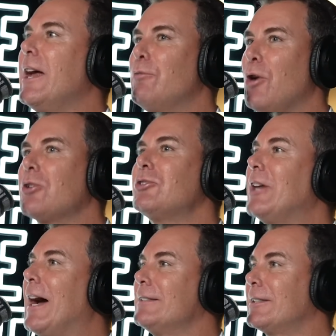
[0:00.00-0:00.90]
and rock
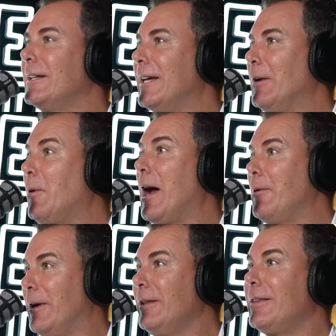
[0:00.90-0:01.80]
stars can get
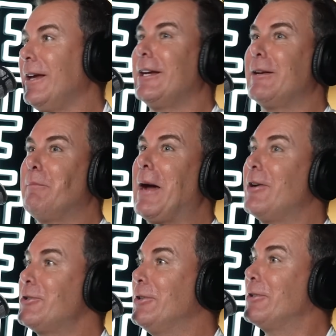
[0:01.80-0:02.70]
away with in
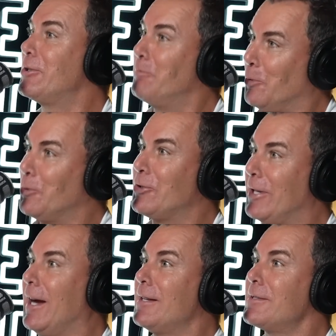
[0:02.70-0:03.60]
comparison to sports
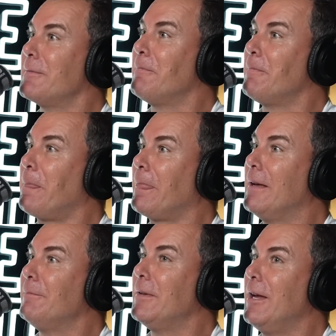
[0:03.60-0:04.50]
stars?
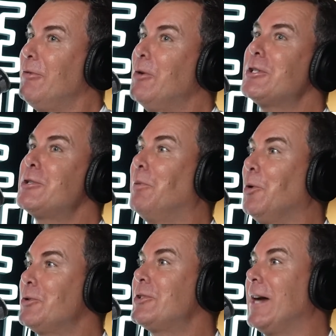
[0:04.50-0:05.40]
If you're a
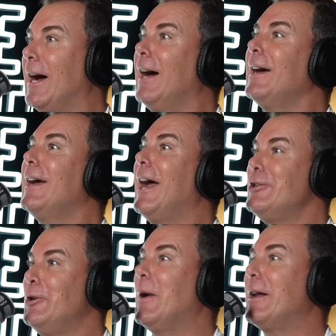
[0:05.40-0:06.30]
sports star
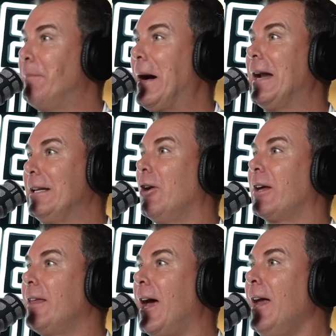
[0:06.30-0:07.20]
and you had a party
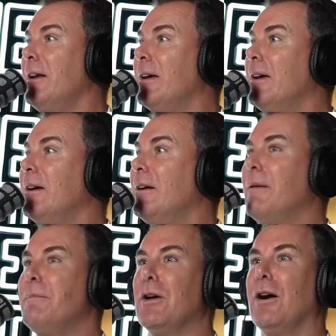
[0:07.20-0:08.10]
like that,
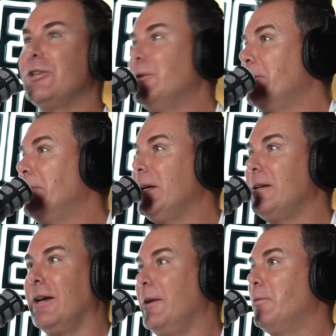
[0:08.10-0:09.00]
you would
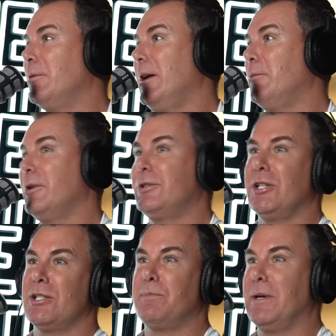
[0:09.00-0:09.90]
be. It would
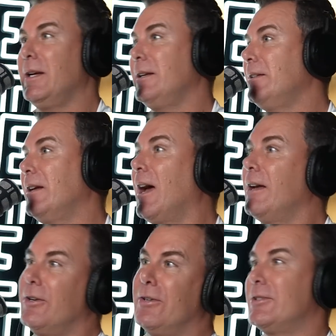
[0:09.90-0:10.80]
just be.
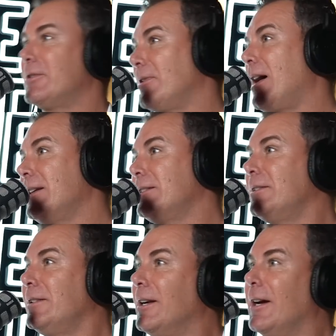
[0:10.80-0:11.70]
You're a disgrace.